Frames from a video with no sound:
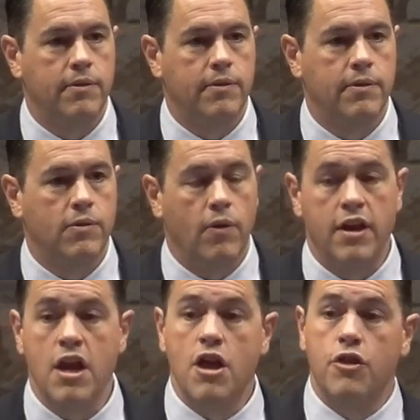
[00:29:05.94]
The
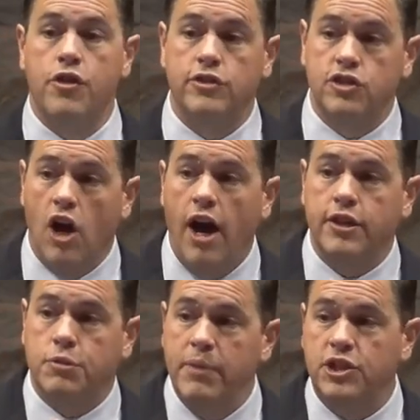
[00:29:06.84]
Scottish missionary
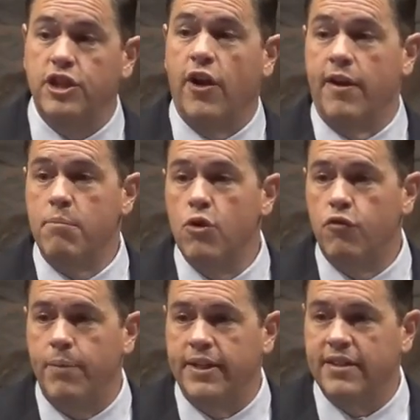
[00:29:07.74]
movement, at
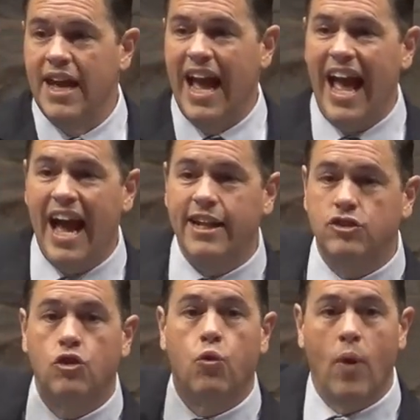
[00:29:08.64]
its greatest,
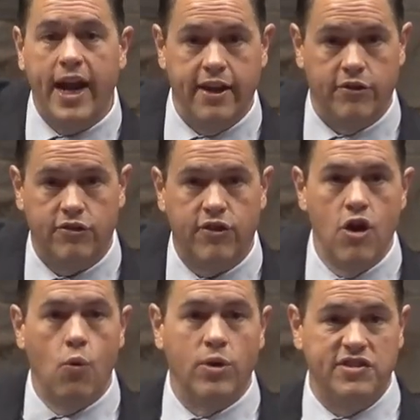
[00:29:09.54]
was sending
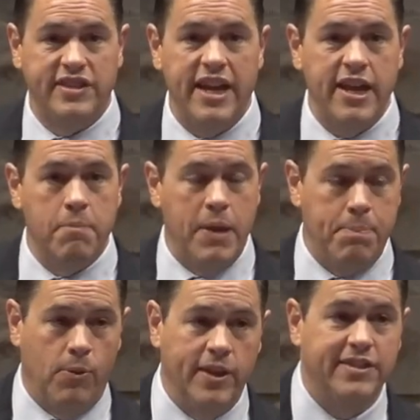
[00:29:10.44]
people into
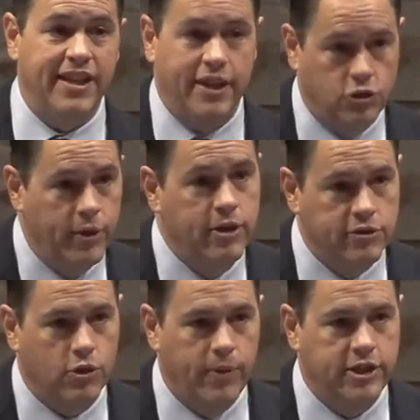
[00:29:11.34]
Israel to reach the
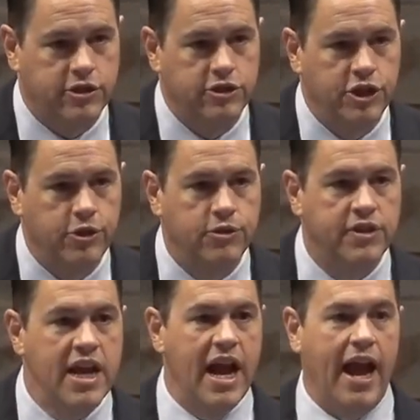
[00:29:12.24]
Jews and
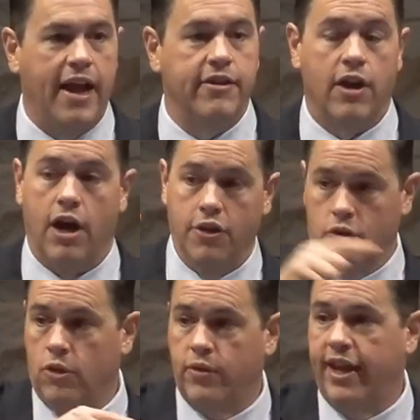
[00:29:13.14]
other locations to
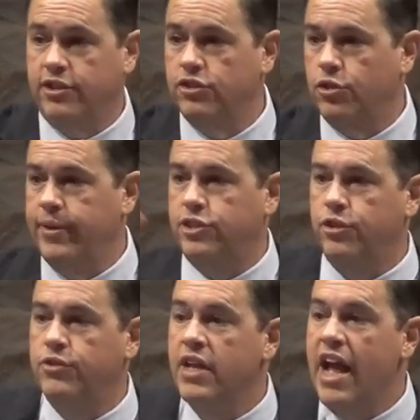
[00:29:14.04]
reach Jews, and was
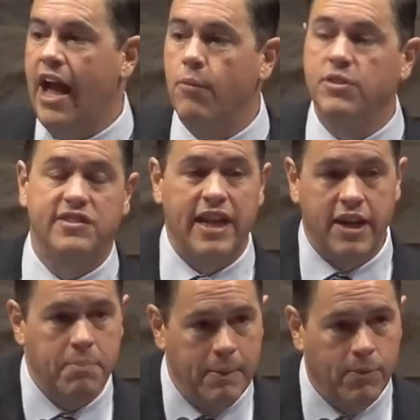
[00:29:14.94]
sending people to the
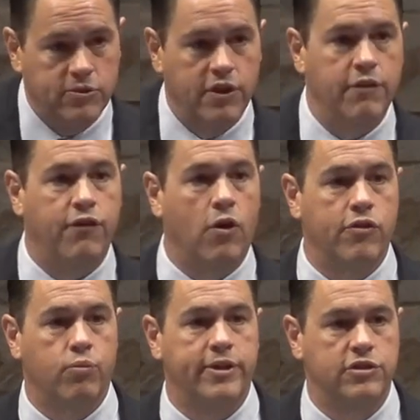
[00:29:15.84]
farthest reaches of the earth,
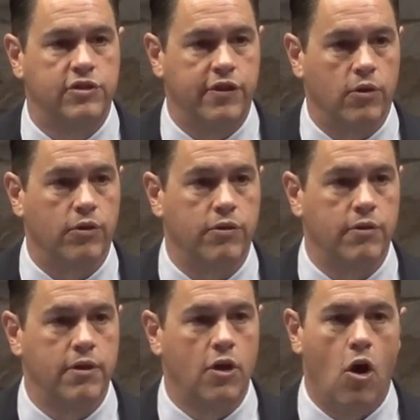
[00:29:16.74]
all at the same time.